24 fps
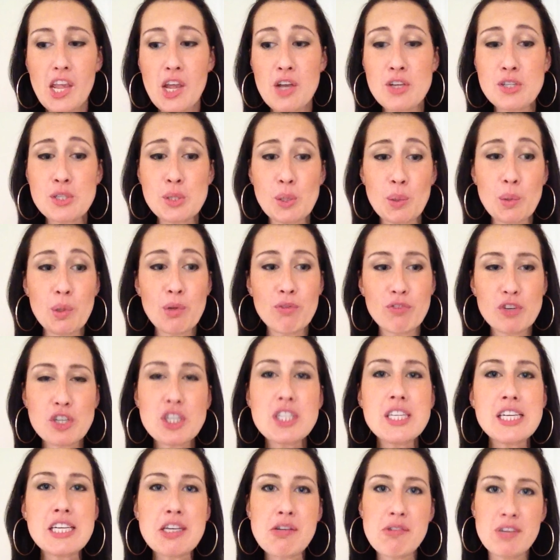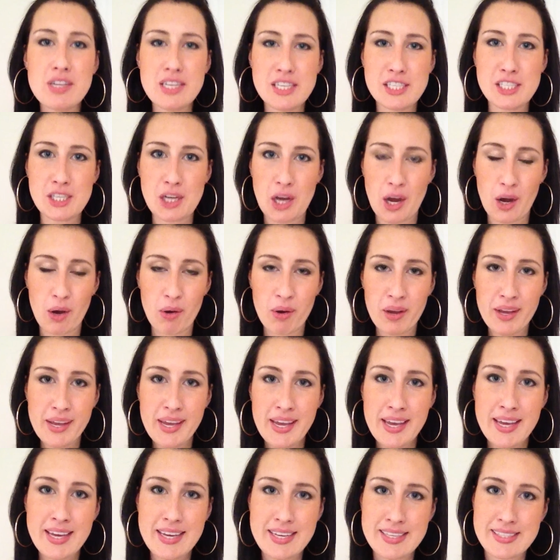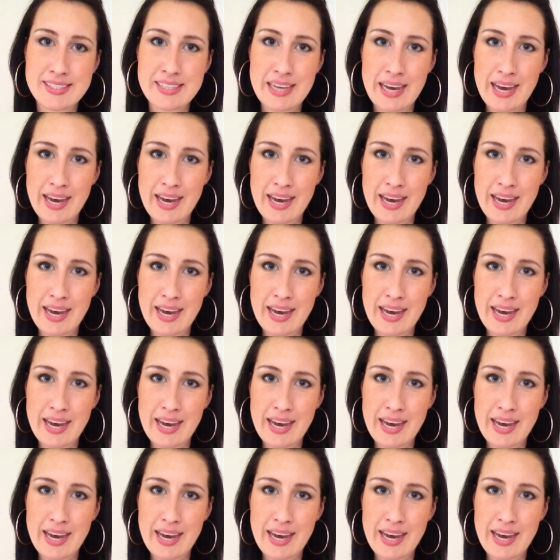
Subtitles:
So the first thing you need to know is